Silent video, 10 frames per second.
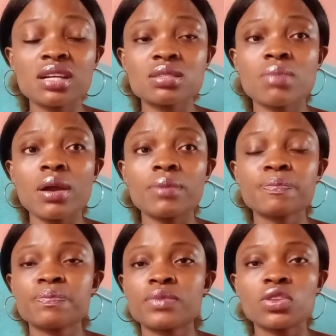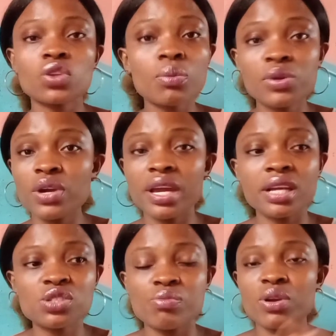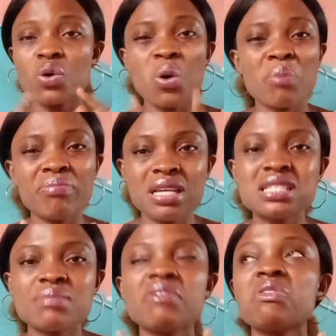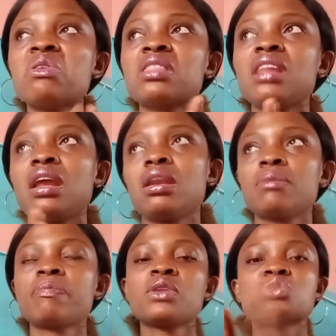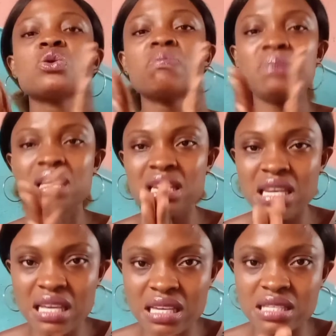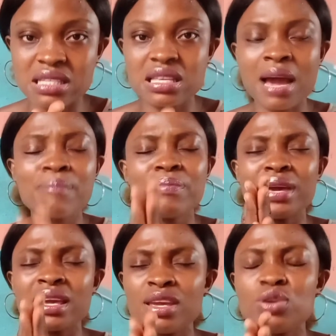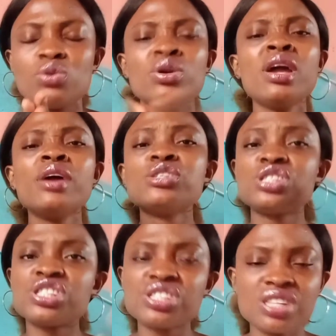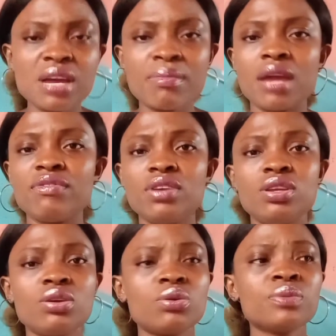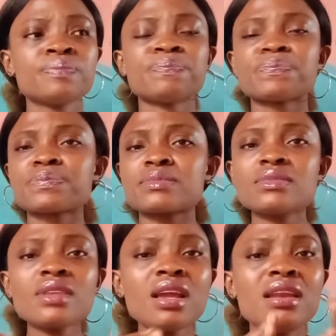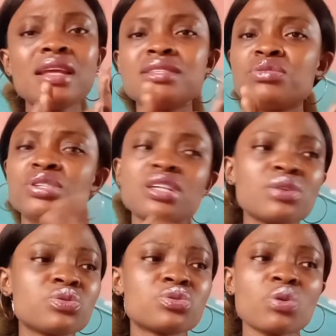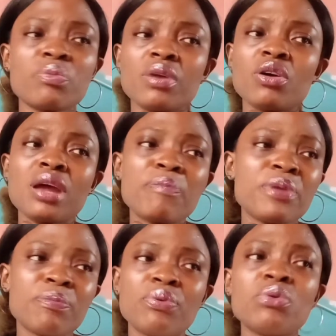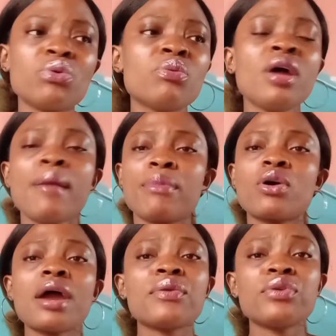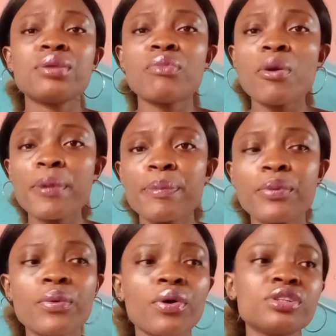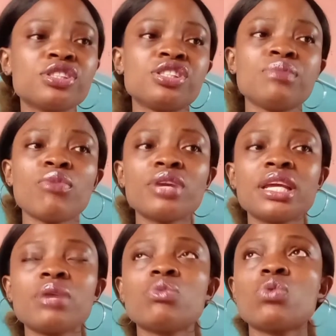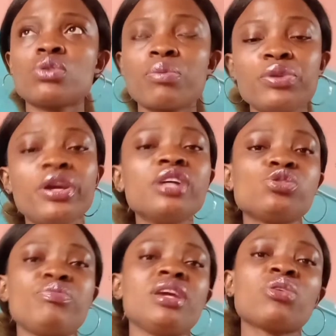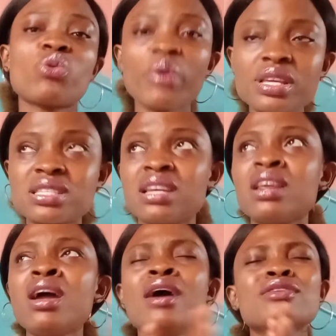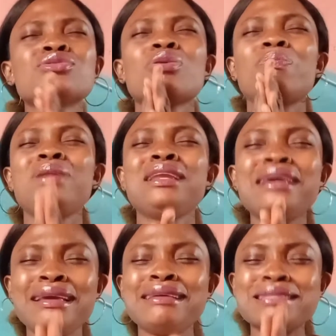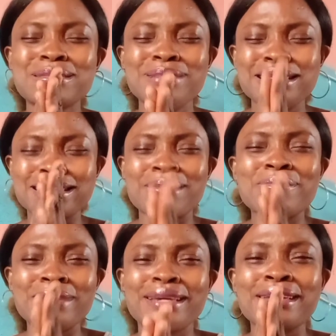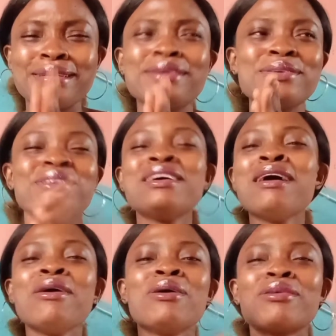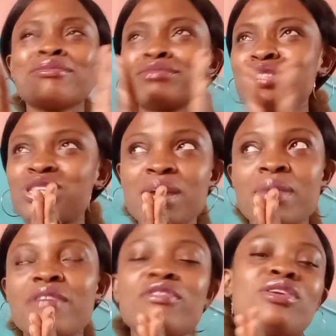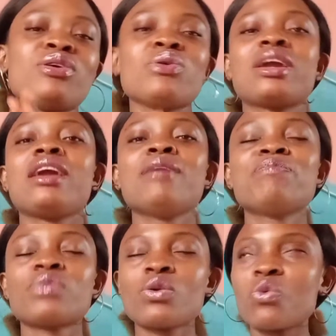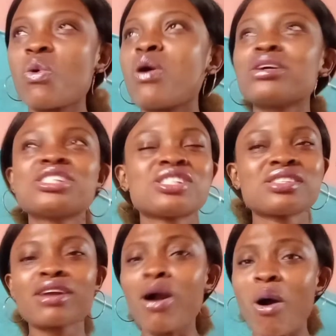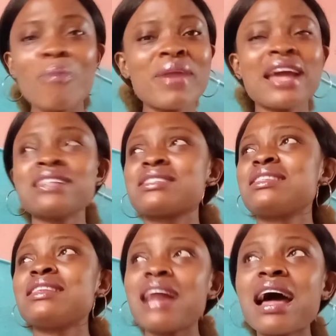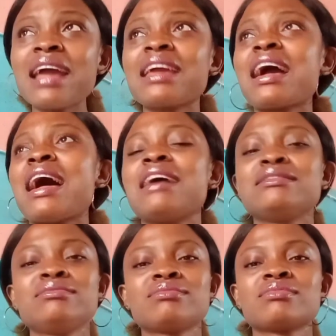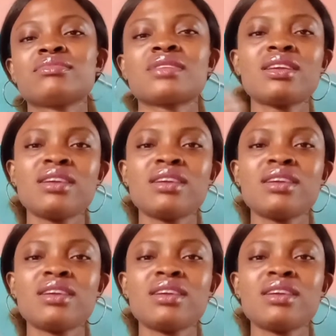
that WH should be complete before then. So please, I'm begging you, share my video. Let's reach out to some other people, because I know the more people watch, the more the WH should be increasing. So please, please, I'm begging you, share my video, okay? Watch, comment, like, and